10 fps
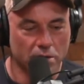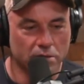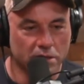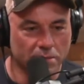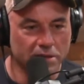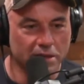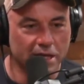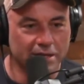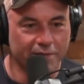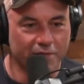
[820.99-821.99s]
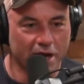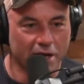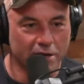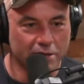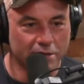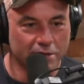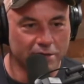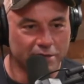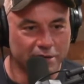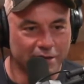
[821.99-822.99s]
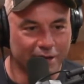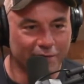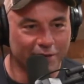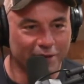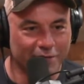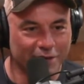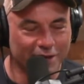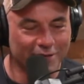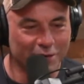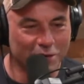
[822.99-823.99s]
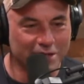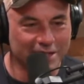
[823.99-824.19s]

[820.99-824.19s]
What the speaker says: When someone's a lazy fuck. if you're just